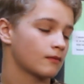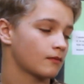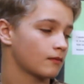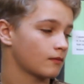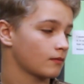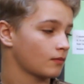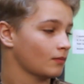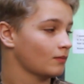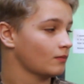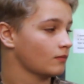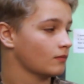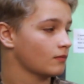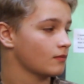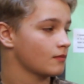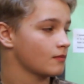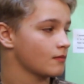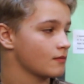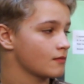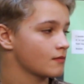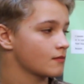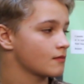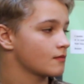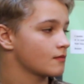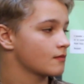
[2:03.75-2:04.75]

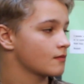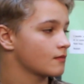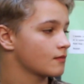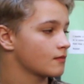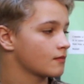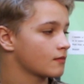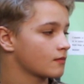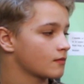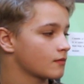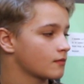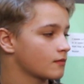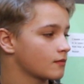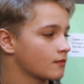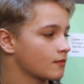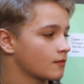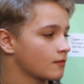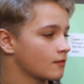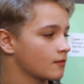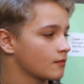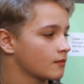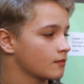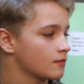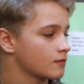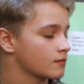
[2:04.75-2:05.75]

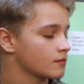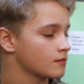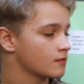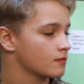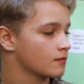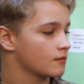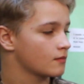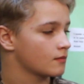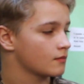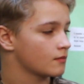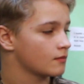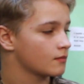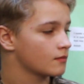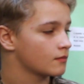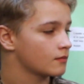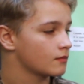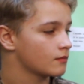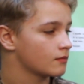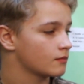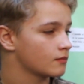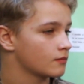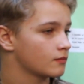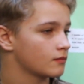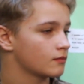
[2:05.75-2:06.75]

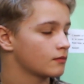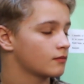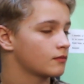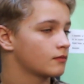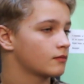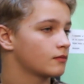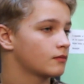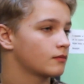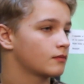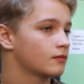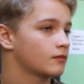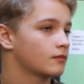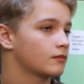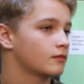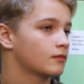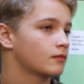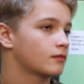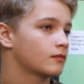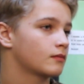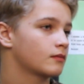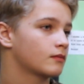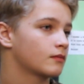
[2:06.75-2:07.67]
(not speaking)